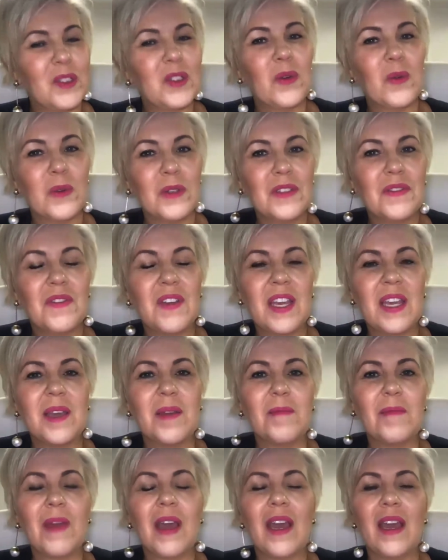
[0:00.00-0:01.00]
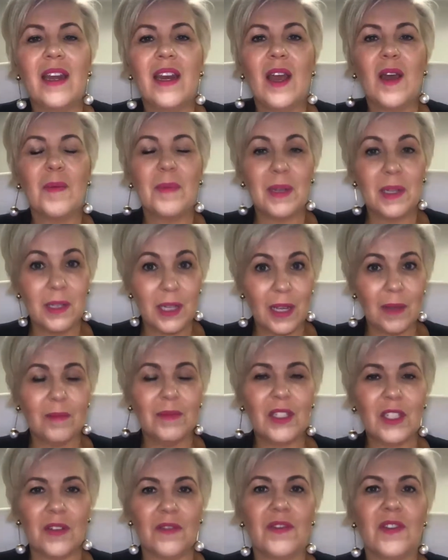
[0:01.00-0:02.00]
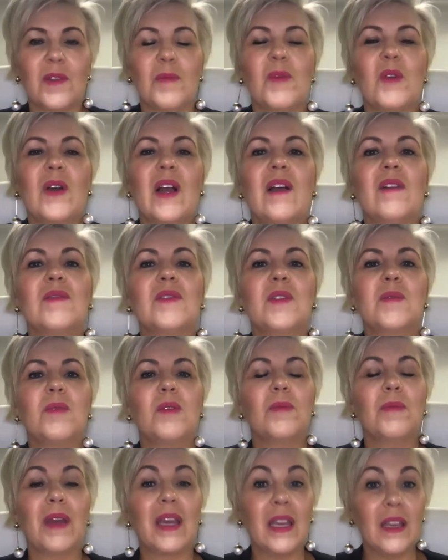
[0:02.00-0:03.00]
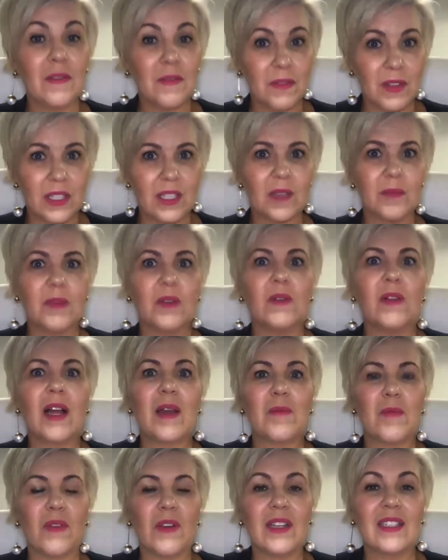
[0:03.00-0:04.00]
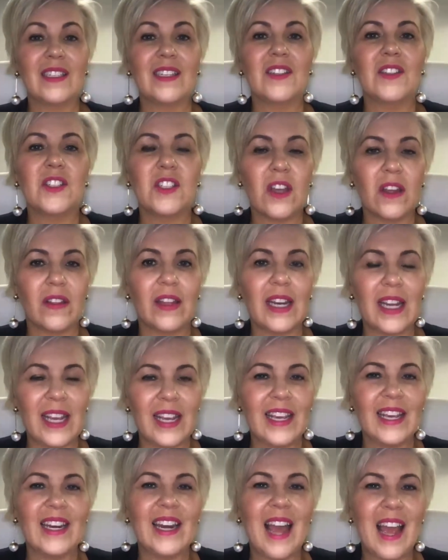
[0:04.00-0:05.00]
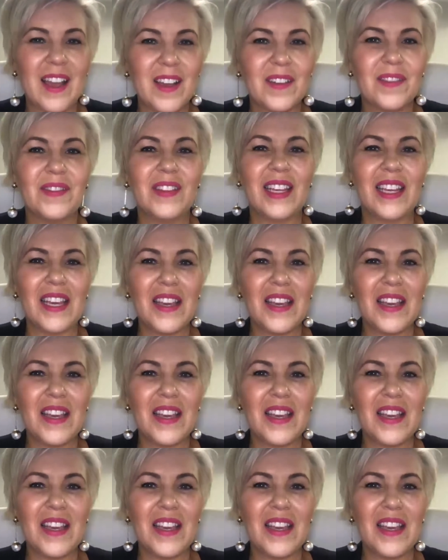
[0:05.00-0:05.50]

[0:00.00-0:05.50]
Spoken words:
doors for him and helping him to feel more comfortable being visible and present so that he can have the